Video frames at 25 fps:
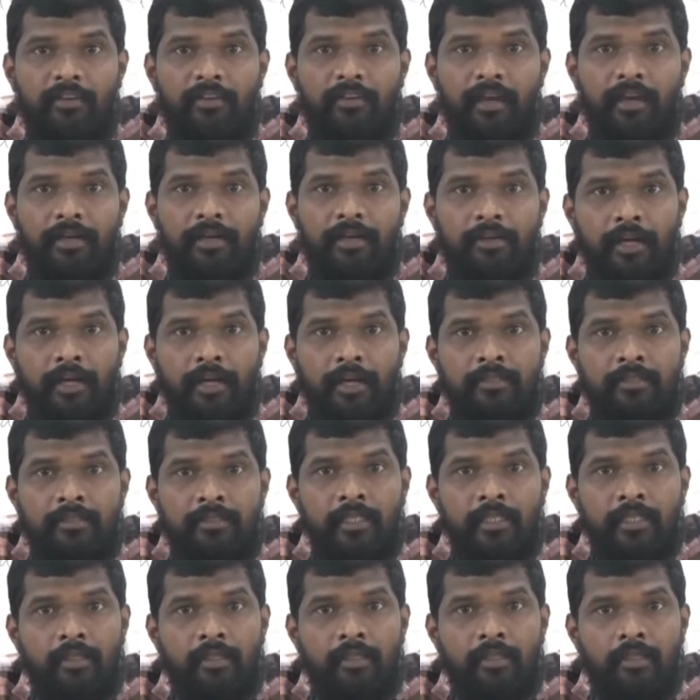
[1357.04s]
and write
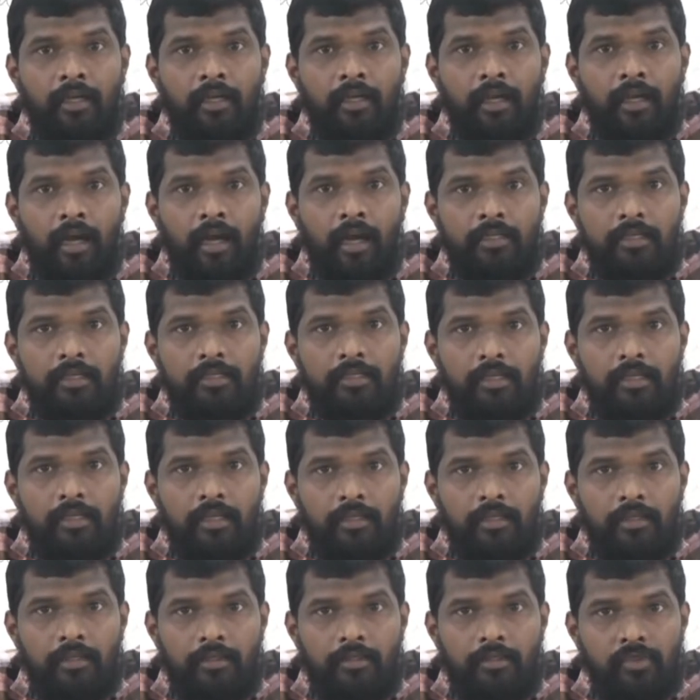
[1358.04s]
the
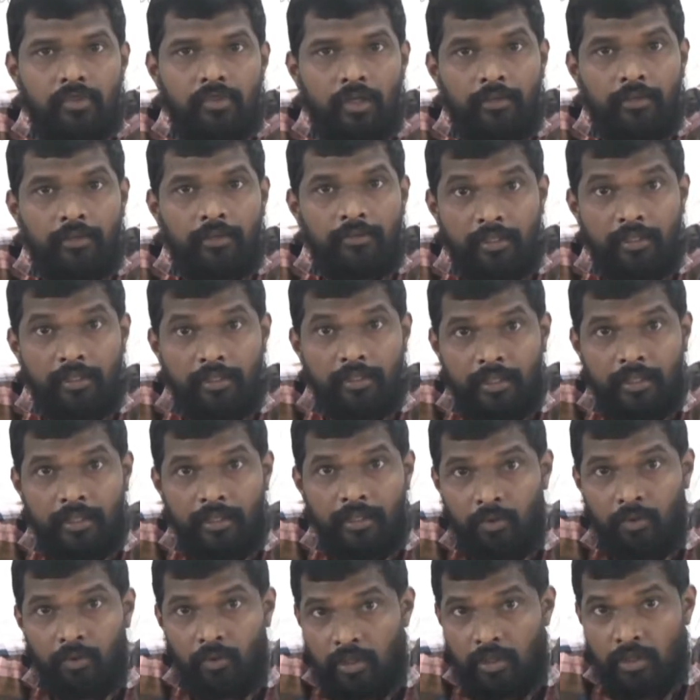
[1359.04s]
answer. So I will read
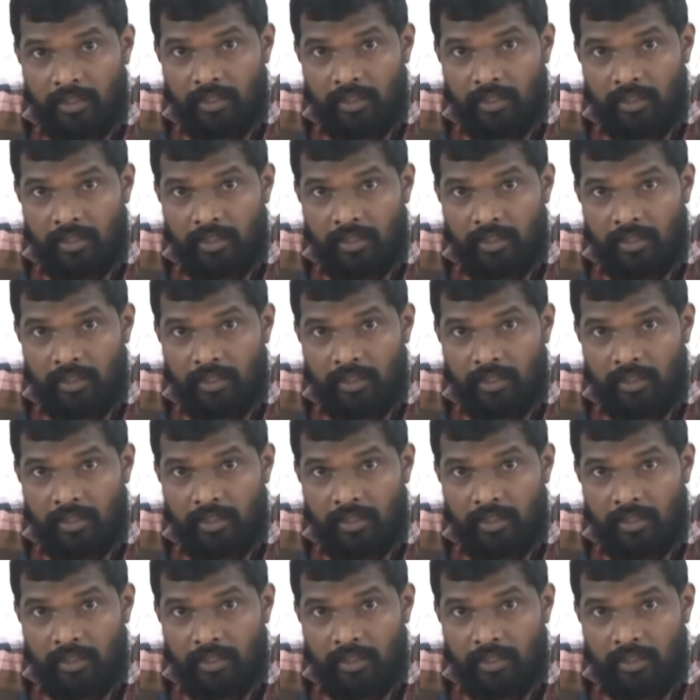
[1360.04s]
out once